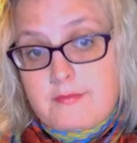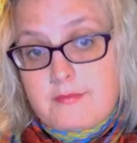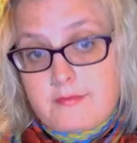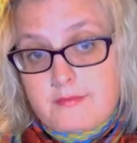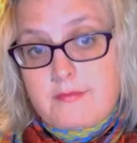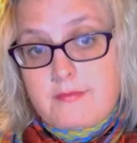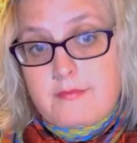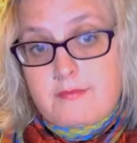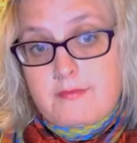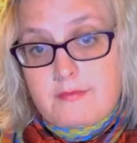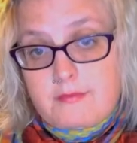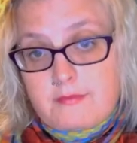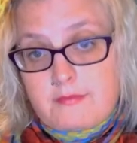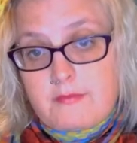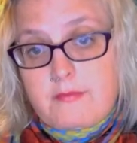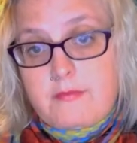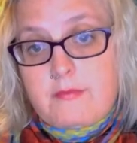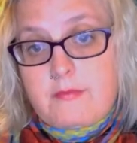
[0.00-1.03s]

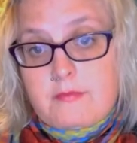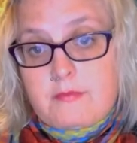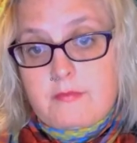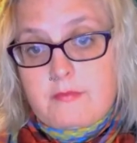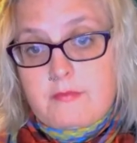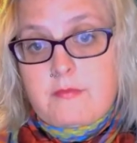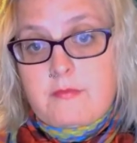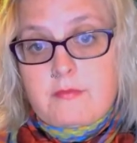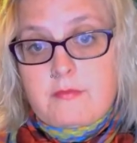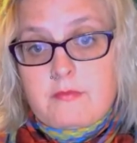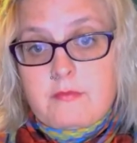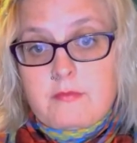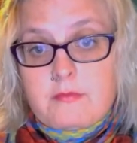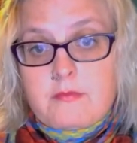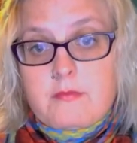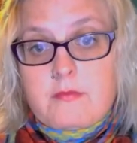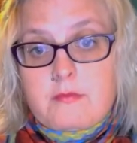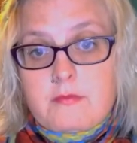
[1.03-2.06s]

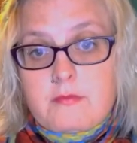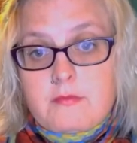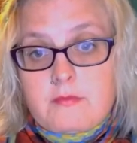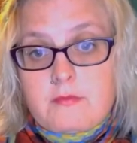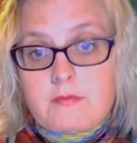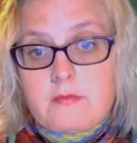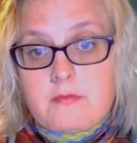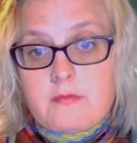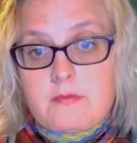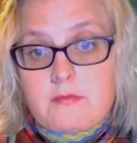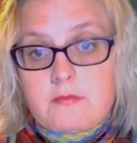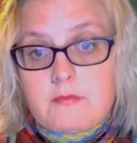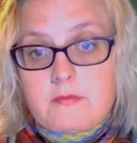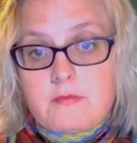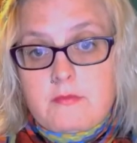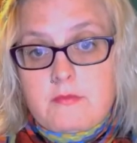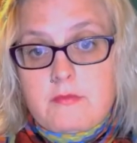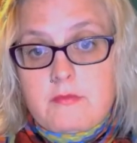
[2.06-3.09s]

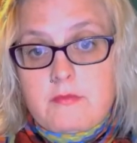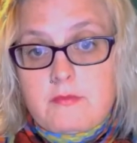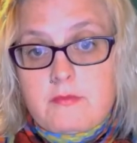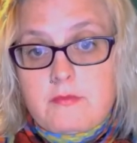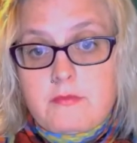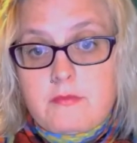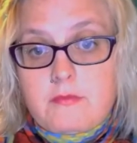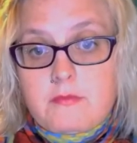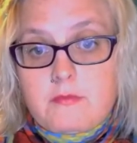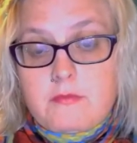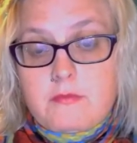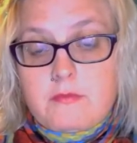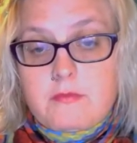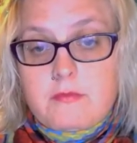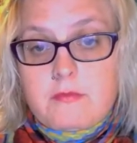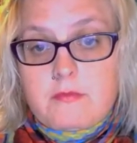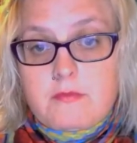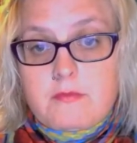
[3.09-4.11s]

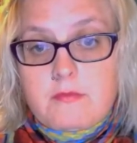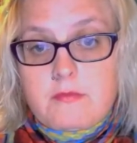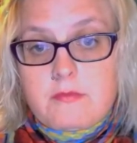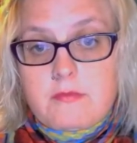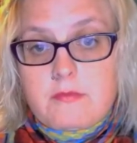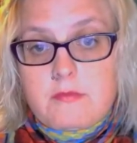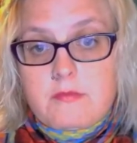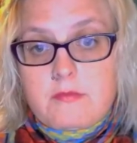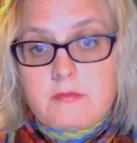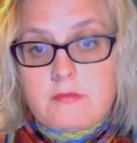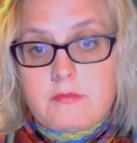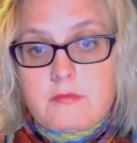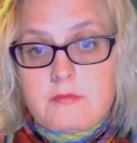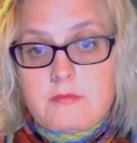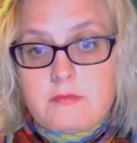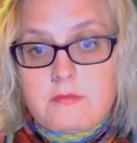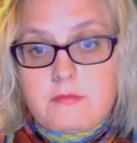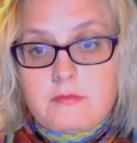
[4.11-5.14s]

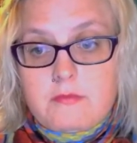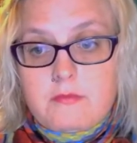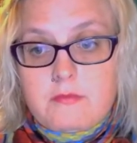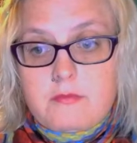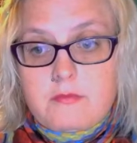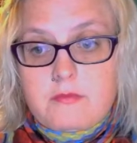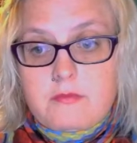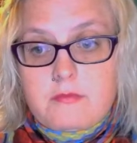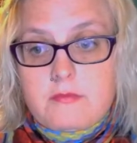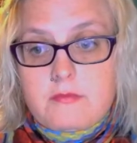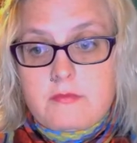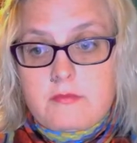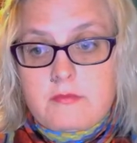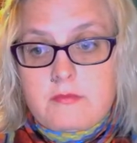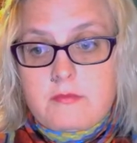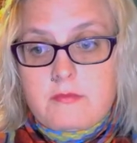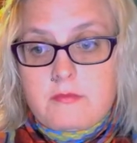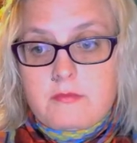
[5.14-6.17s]

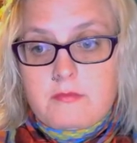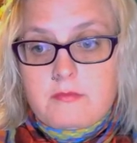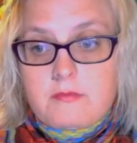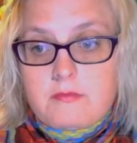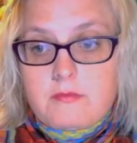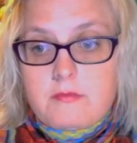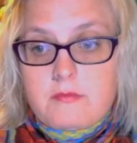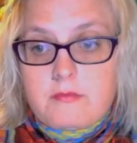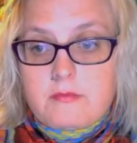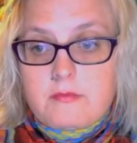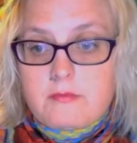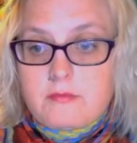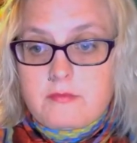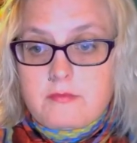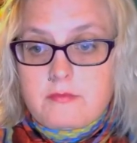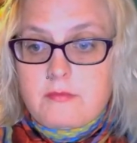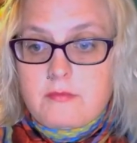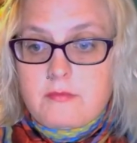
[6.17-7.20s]

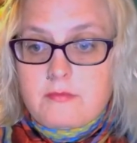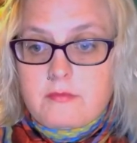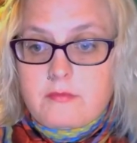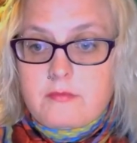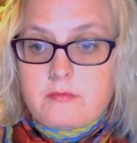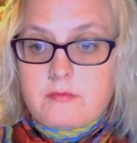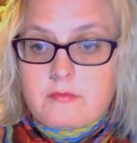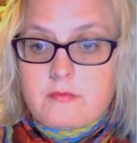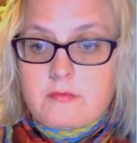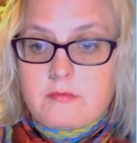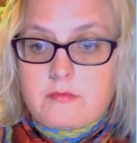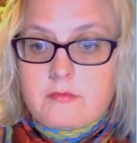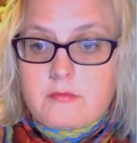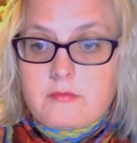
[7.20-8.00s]
The person shown says nothing.